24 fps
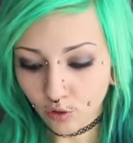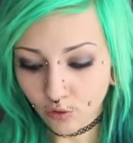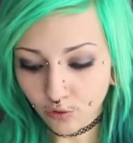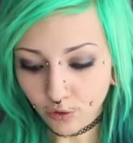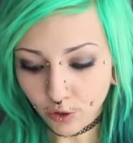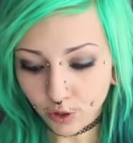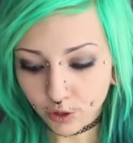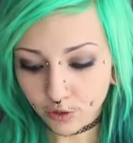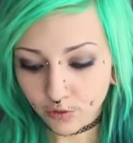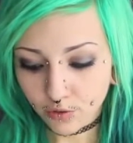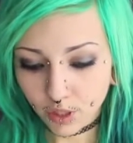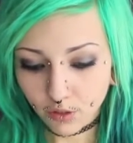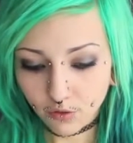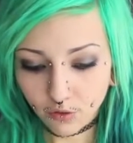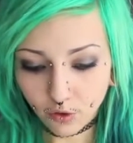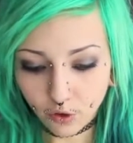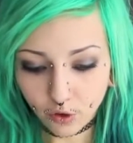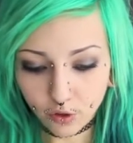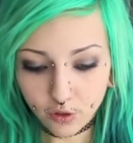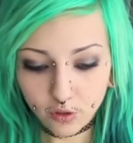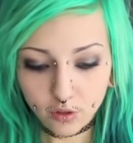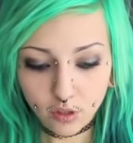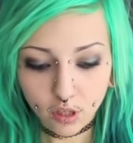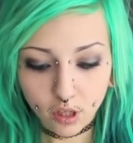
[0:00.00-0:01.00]
First thing
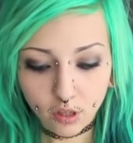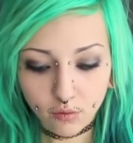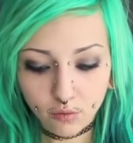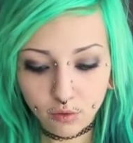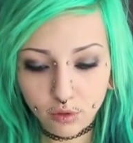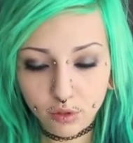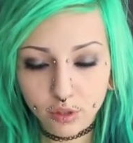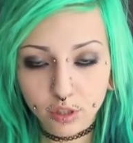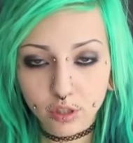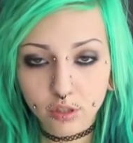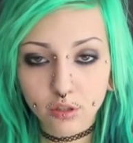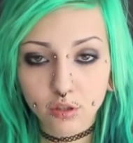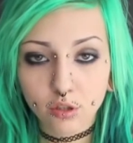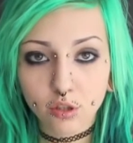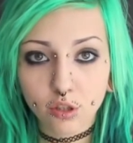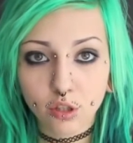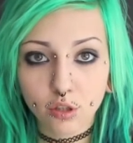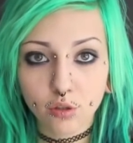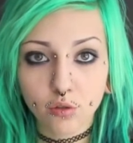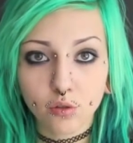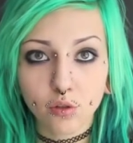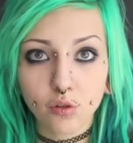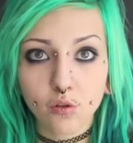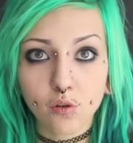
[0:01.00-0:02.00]
first, I will just
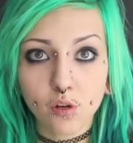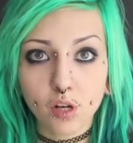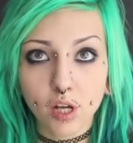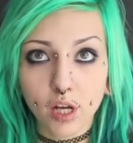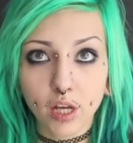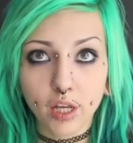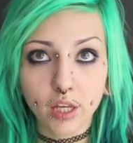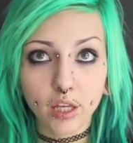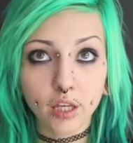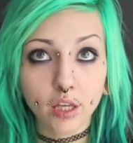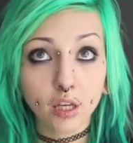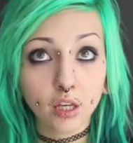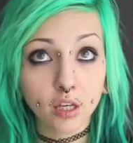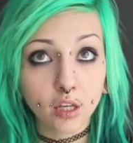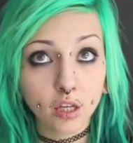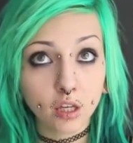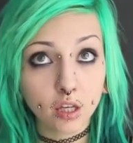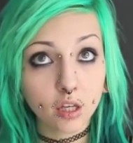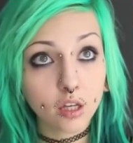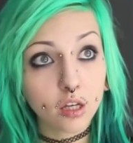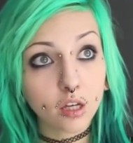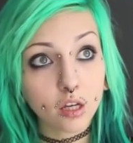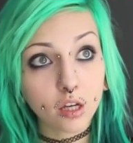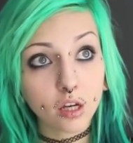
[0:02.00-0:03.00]
show you like
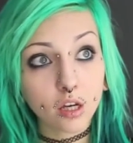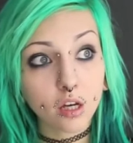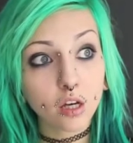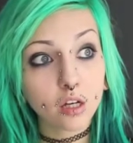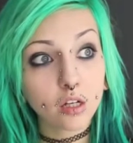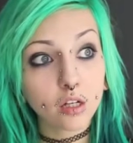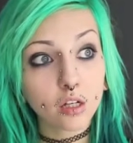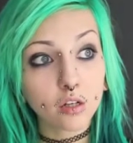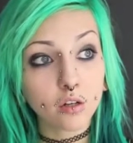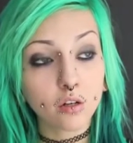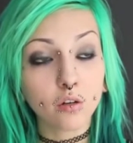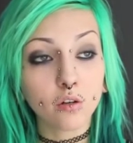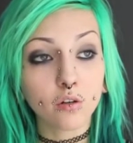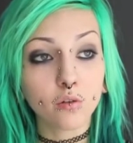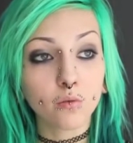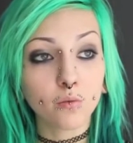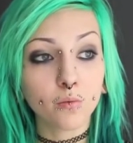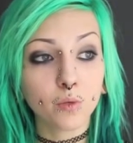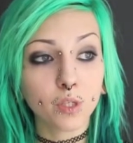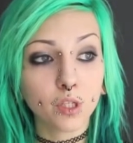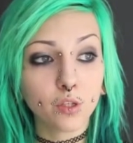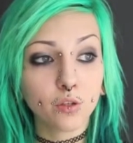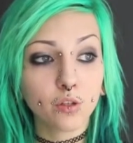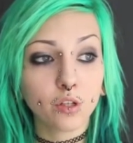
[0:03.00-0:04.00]
a
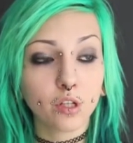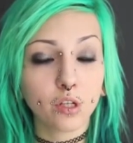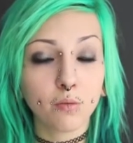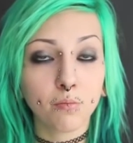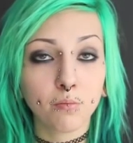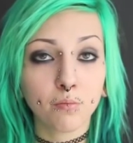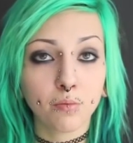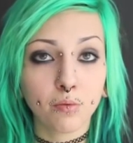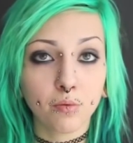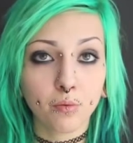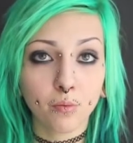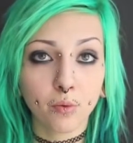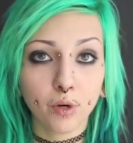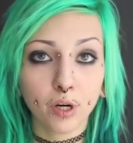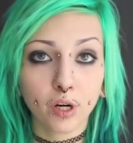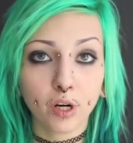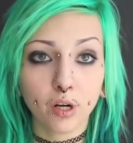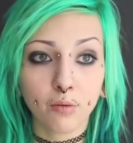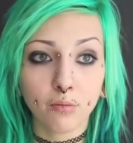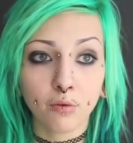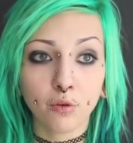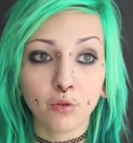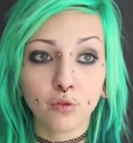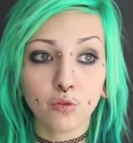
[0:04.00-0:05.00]
video clip
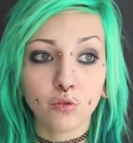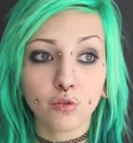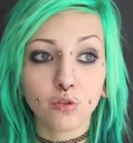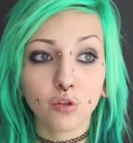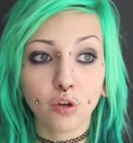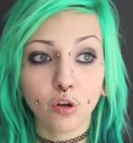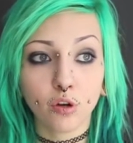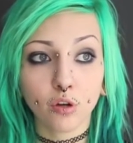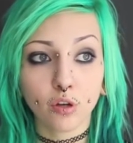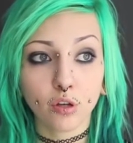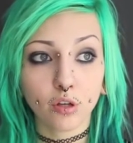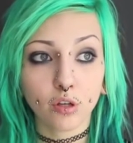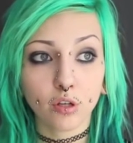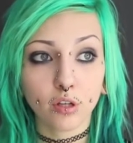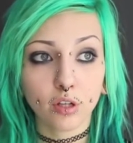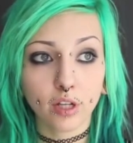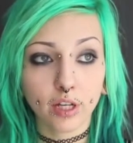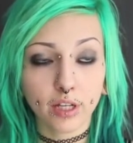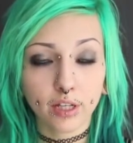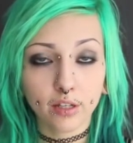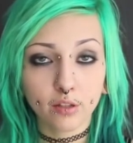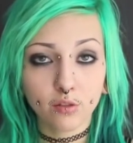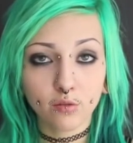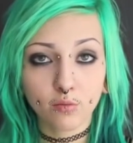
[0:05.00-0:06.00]
where I'm going to talk,
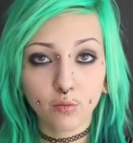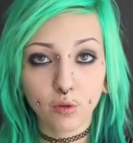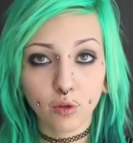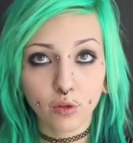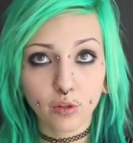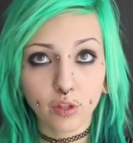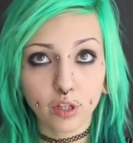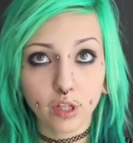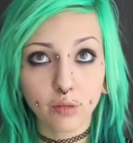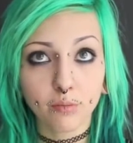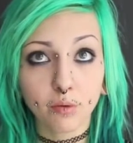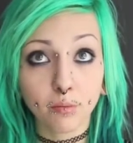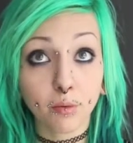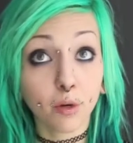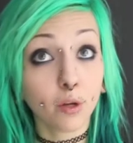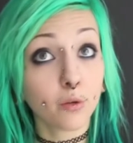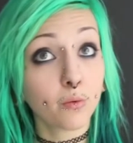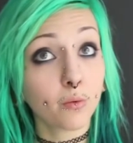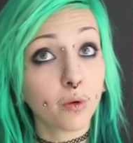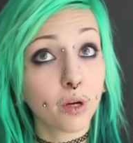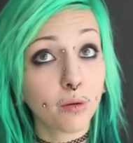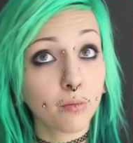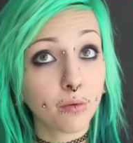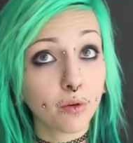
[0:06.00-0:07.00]
like a small clip
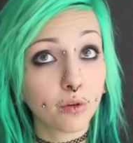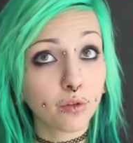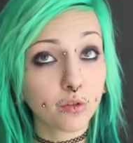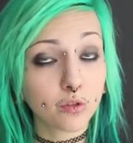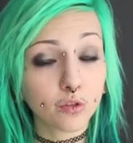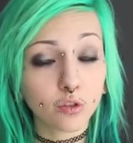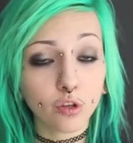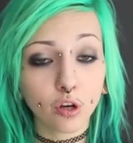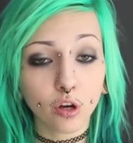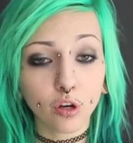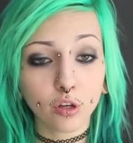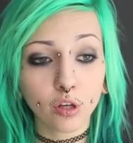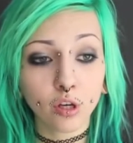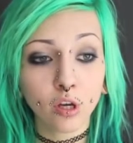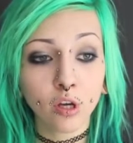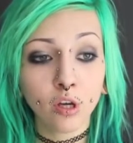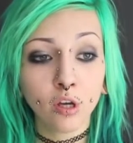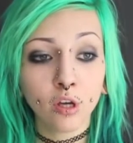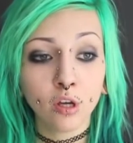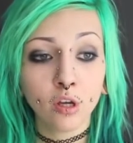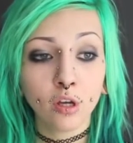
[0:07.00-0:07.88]
about where I'm going to talk